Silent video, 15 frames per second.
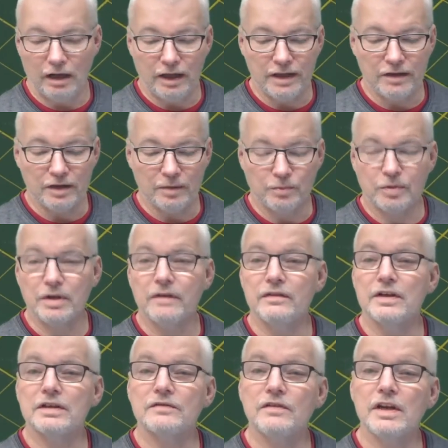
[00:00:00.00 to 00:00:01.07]
in the
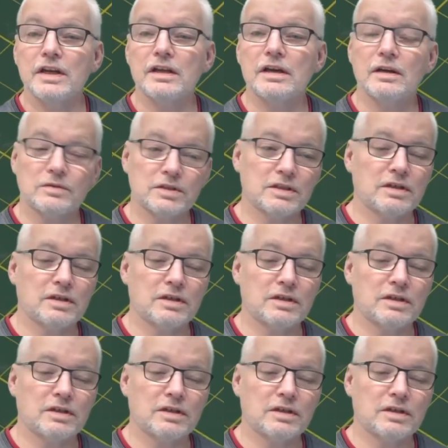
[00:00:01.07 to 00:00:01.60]
previous videos.